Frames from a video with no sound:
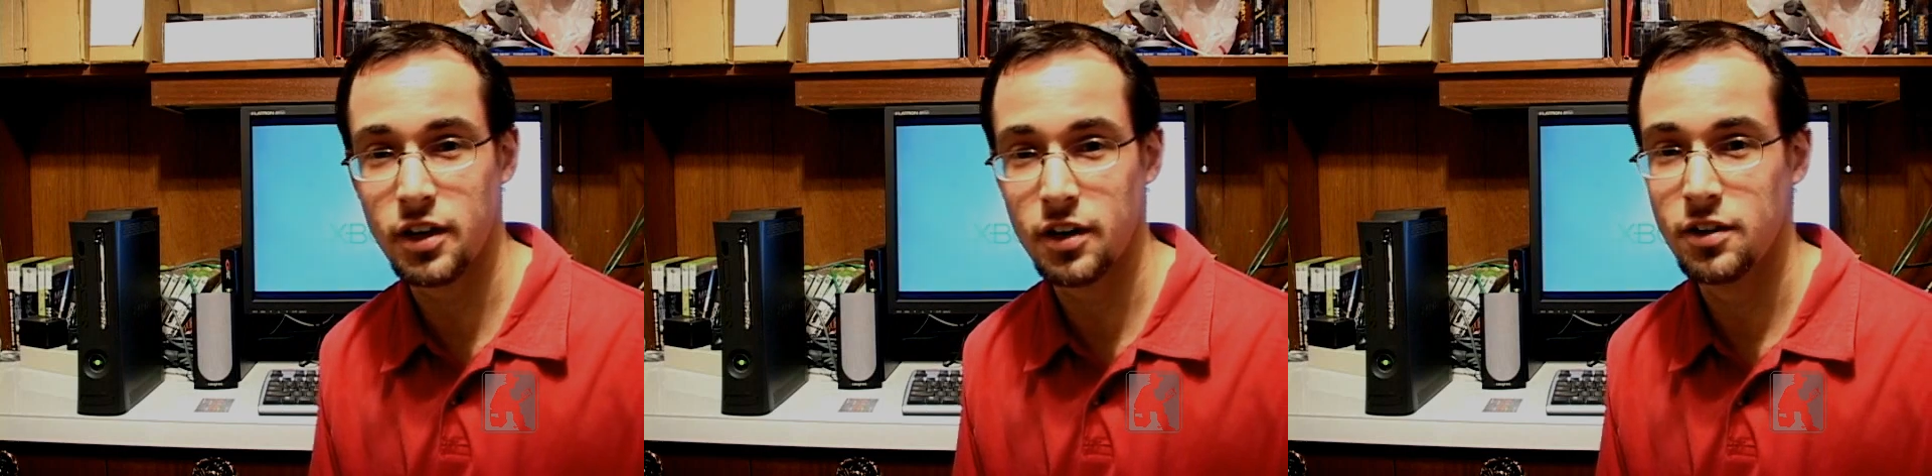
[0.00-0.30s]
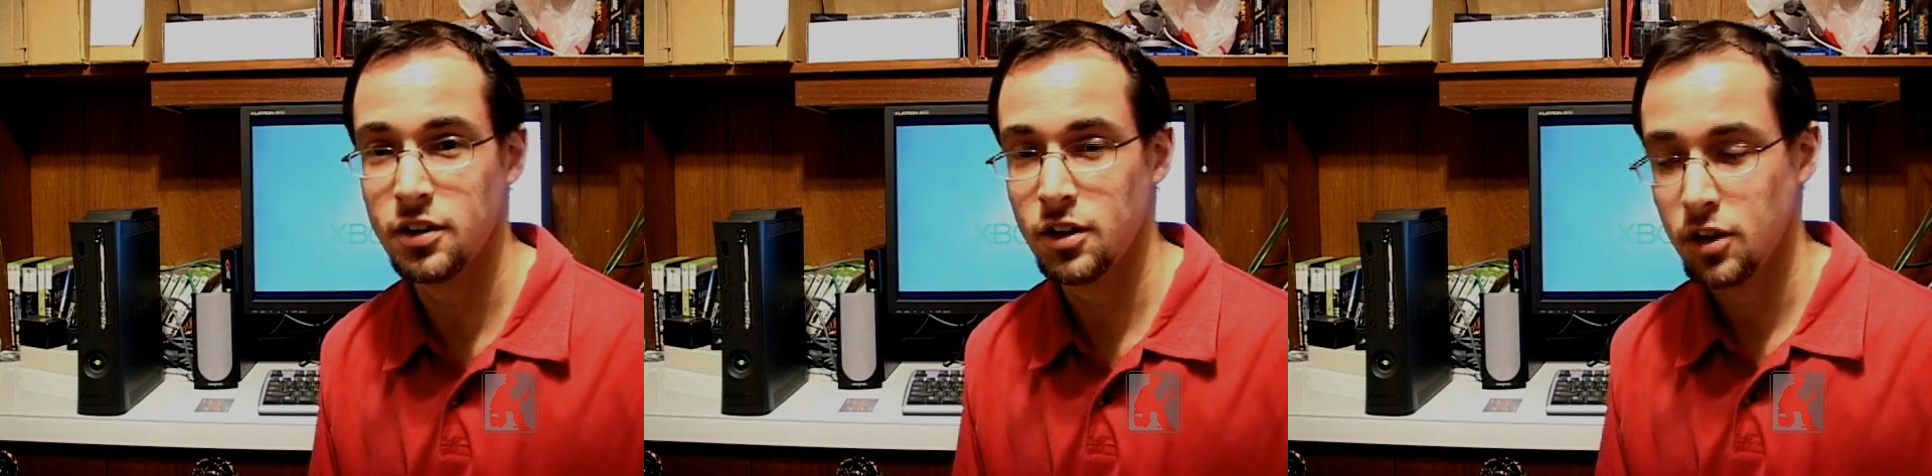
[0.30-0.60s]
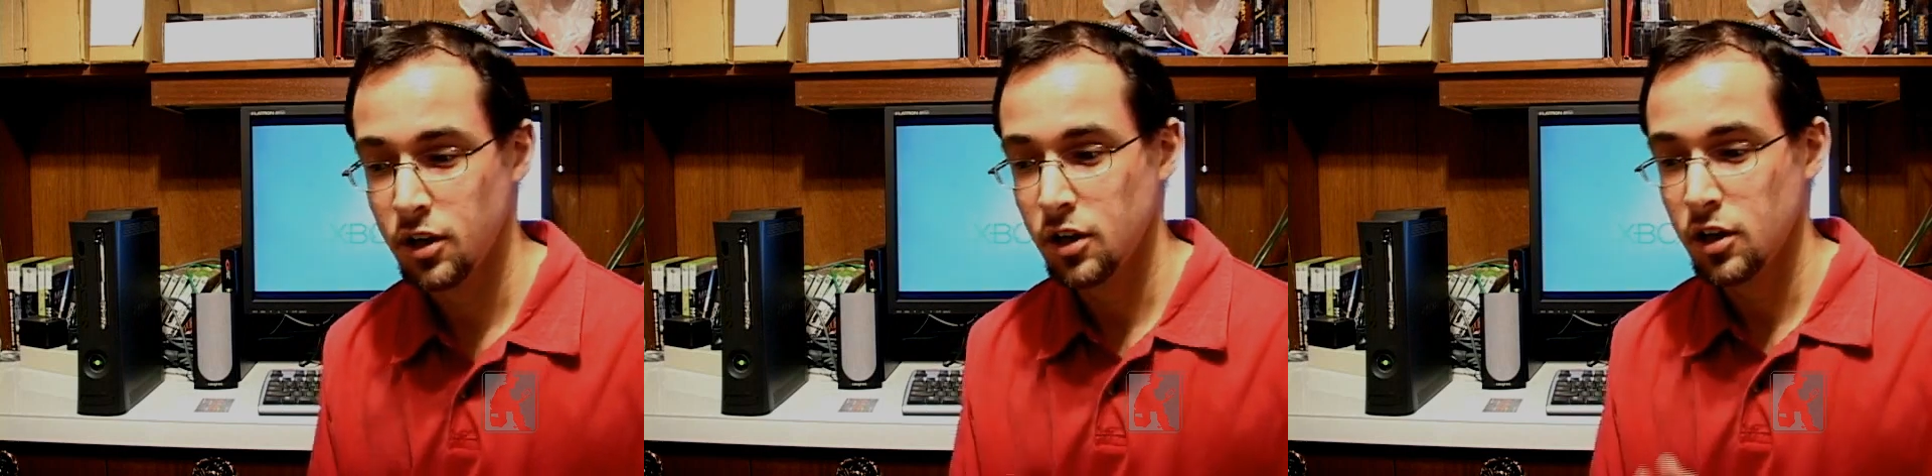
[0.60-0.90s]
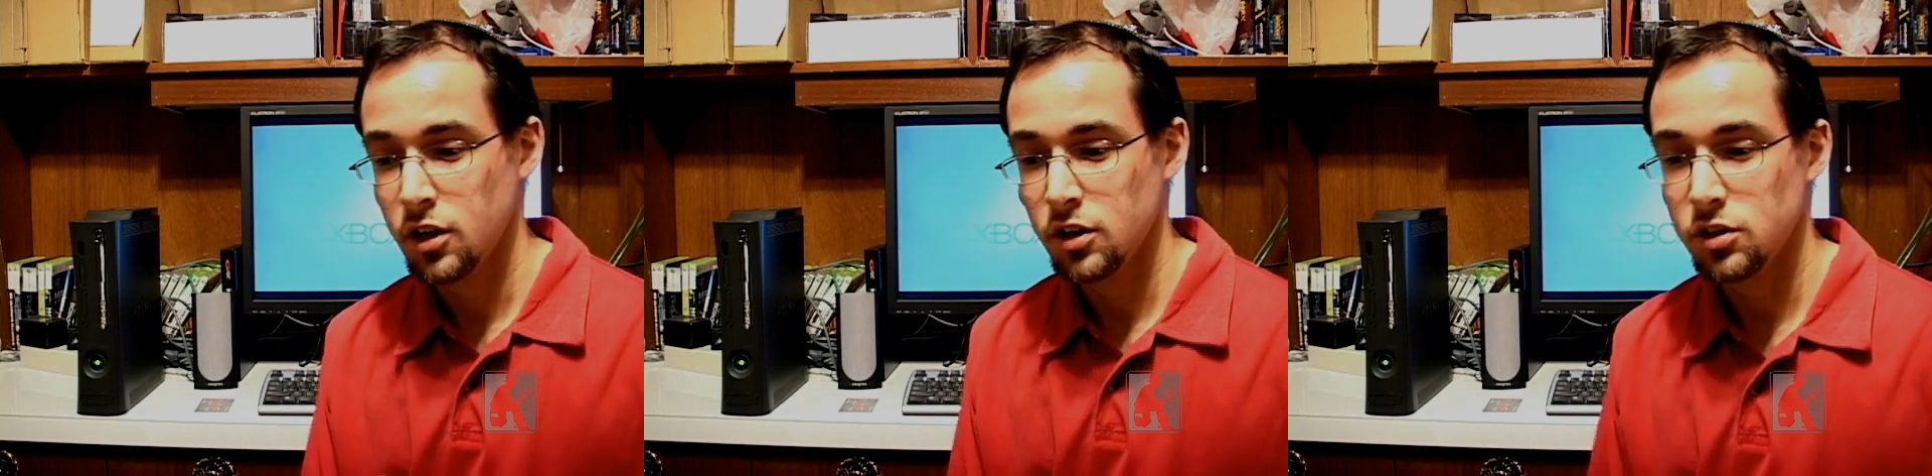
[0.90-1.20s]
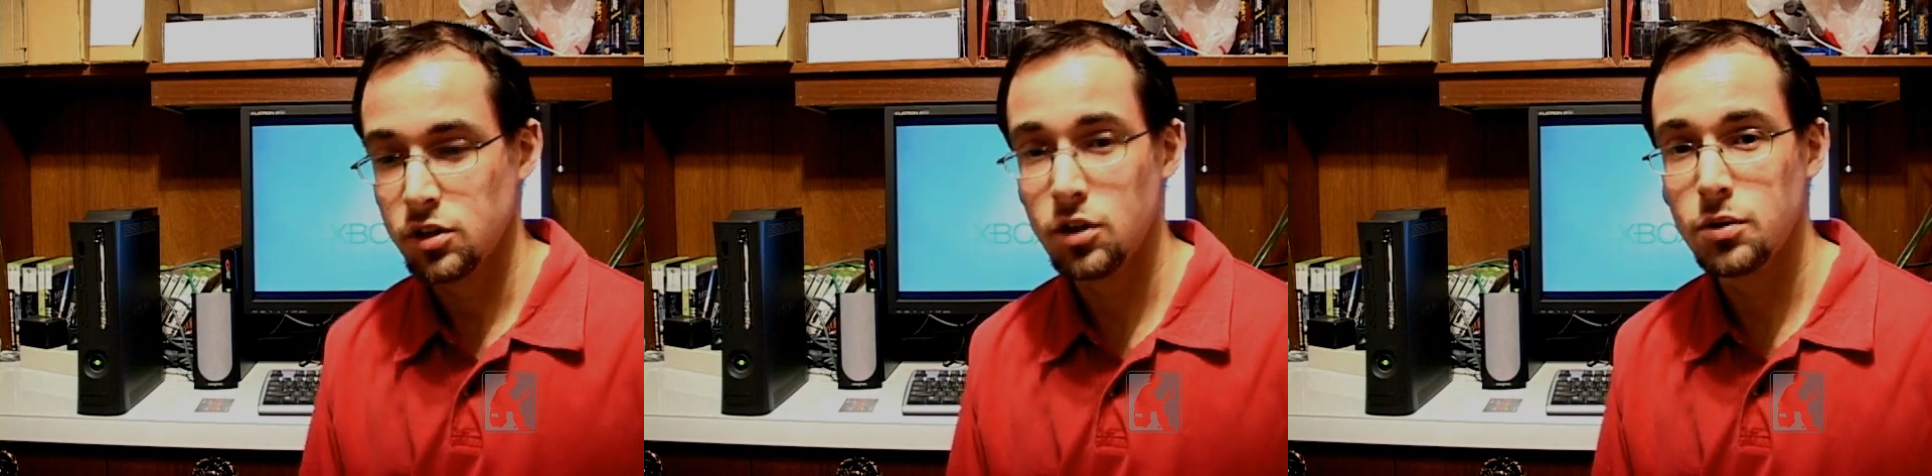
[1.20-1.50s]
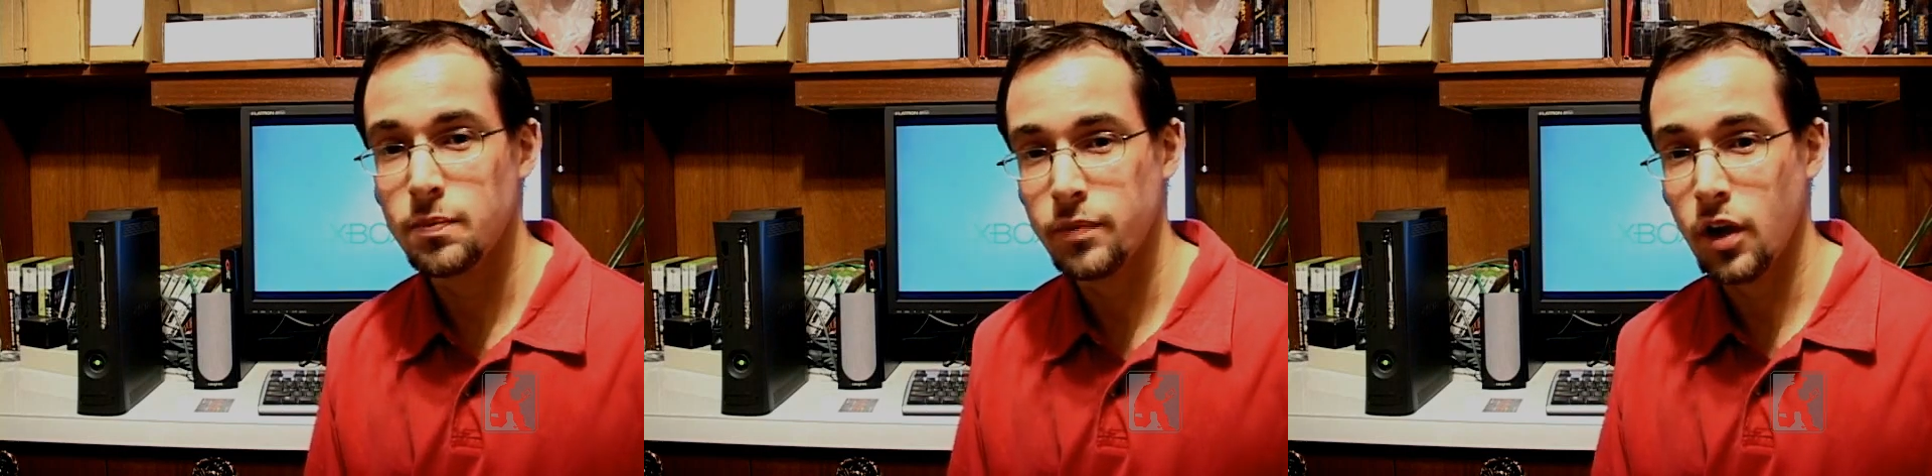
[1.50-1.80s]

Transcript: again. So,